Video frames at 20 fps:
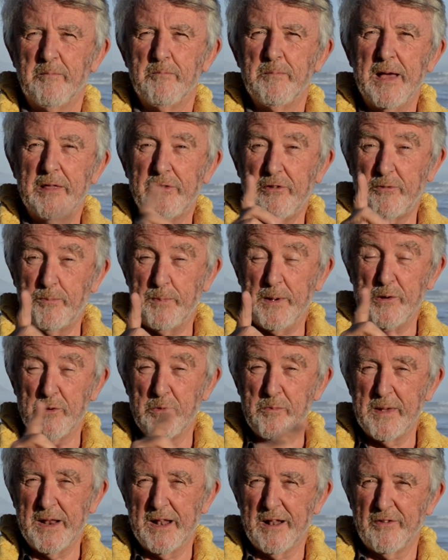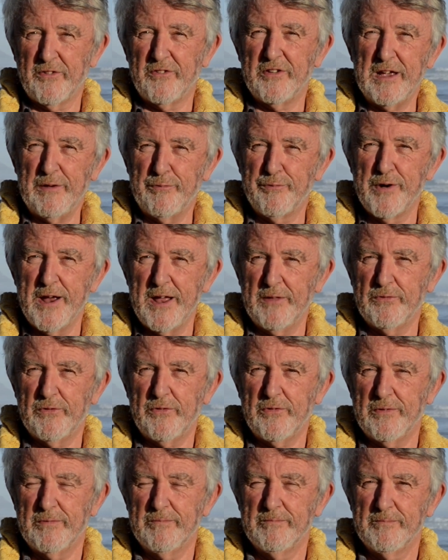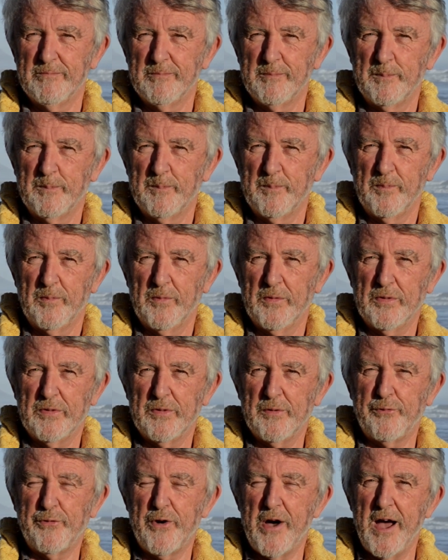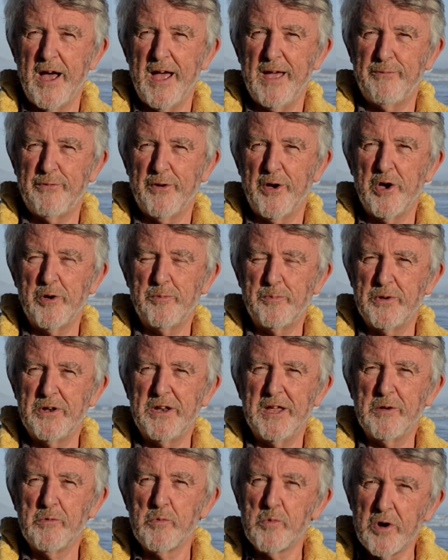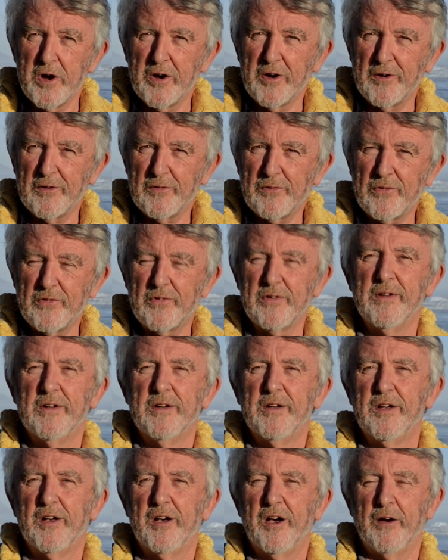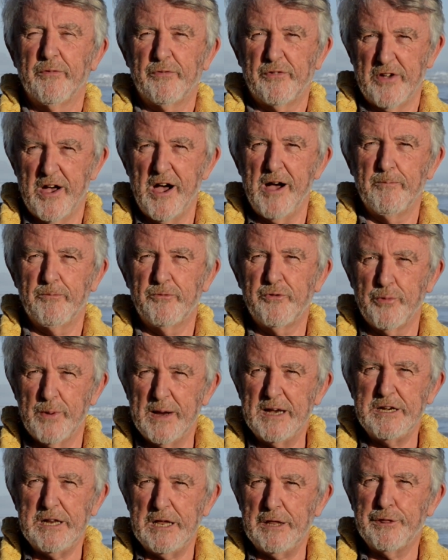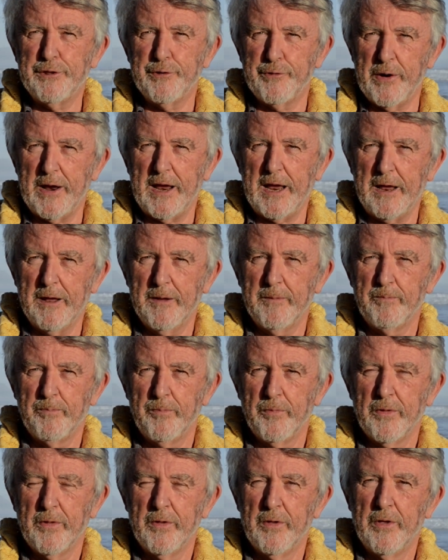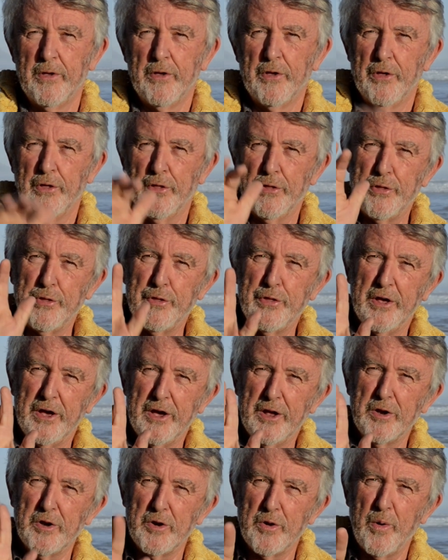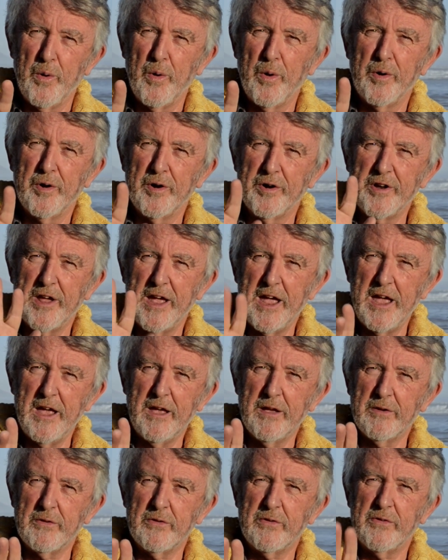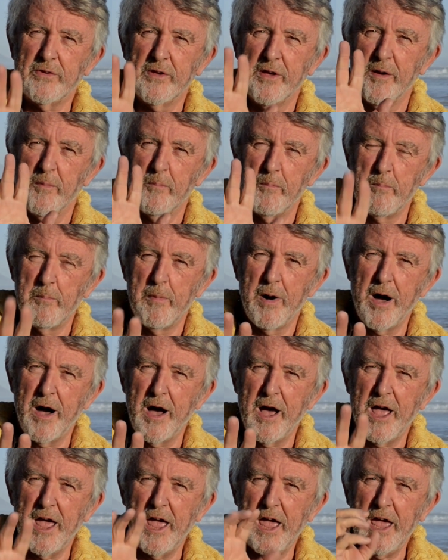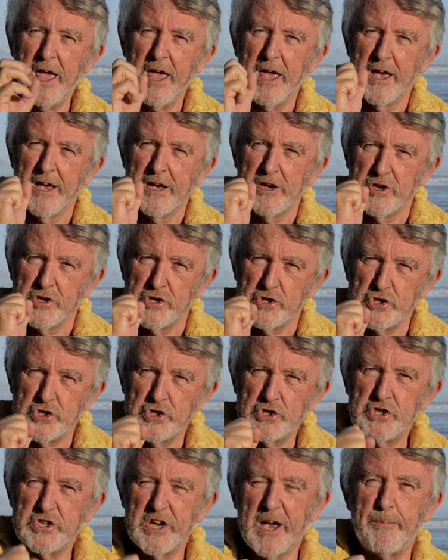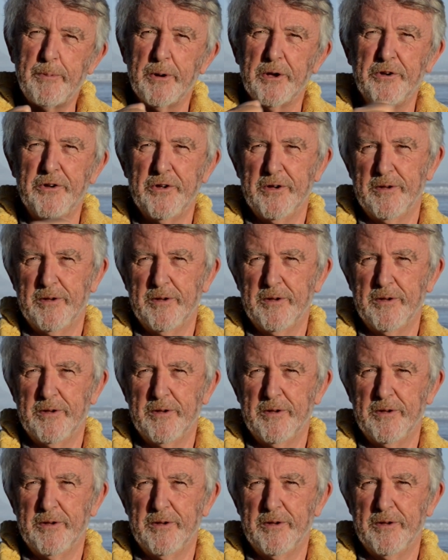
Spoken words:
May this be your middle C, friends. The 5 opening words of Psalm 23. The Lord is my shepherd.